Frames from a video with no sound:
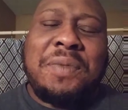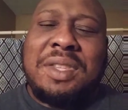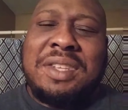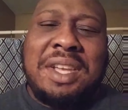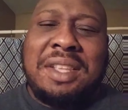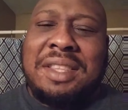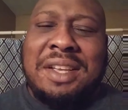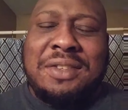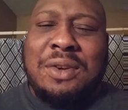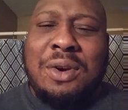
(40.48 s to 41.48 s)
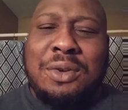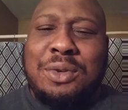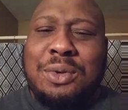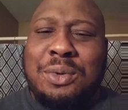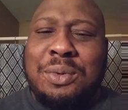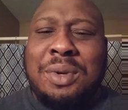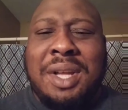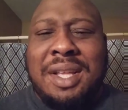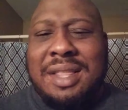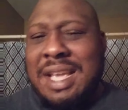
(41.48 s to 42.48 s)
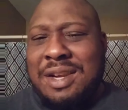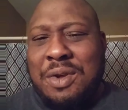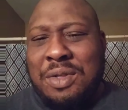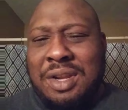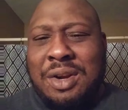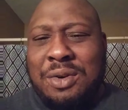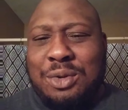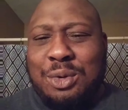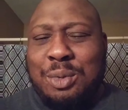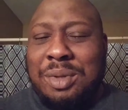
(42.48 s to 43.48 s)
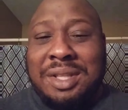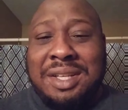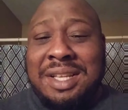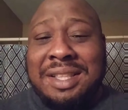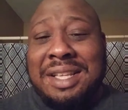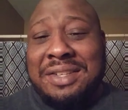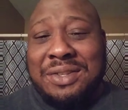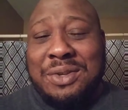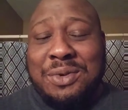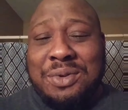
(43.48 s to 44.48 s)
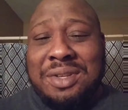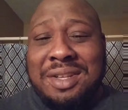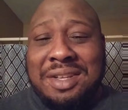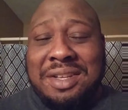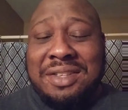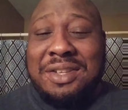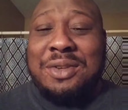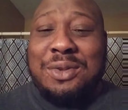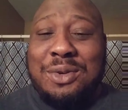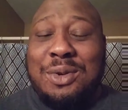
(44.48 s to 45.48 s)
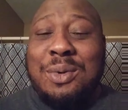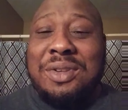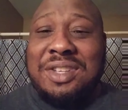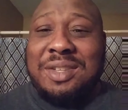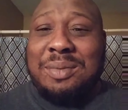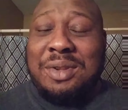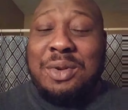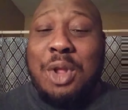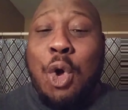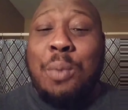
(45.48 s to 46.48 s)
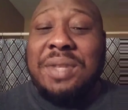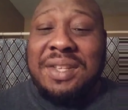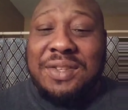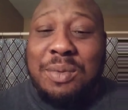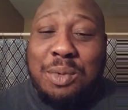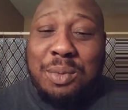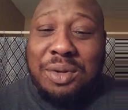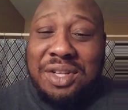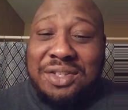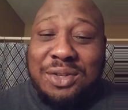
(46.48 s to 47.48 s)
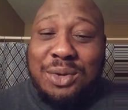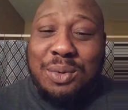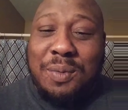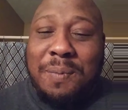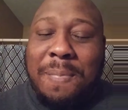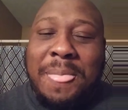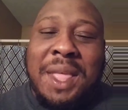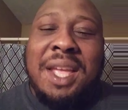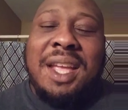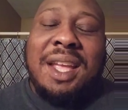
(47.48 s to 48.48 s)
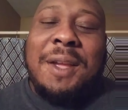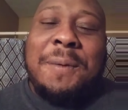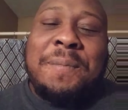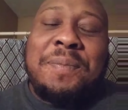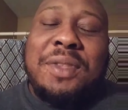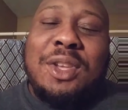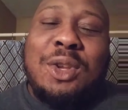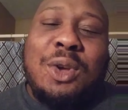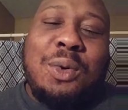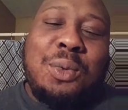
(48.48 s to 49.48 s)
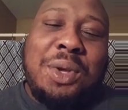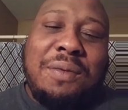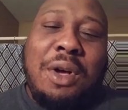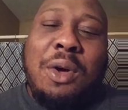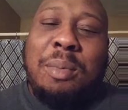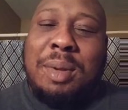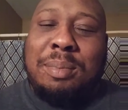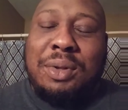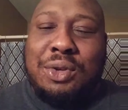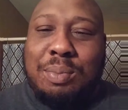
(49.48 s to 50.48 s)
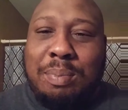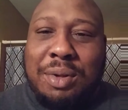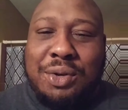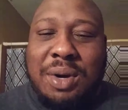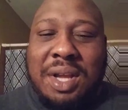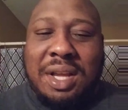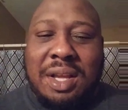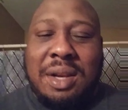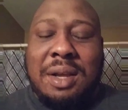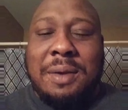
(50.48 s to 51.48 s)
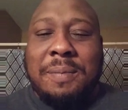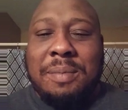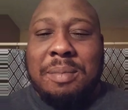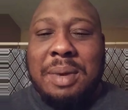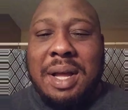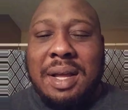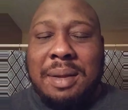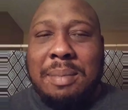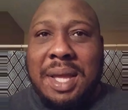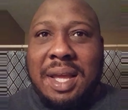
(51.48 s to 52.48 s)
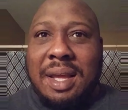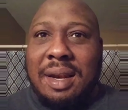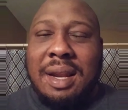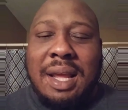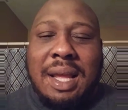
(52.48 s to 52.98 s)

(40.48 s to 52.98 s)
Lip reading: saying things that aren't true. They know they aren't true, but that yet they still continue to do it just in the hopes that someone will listen to them. You know, we've all been betrayed by man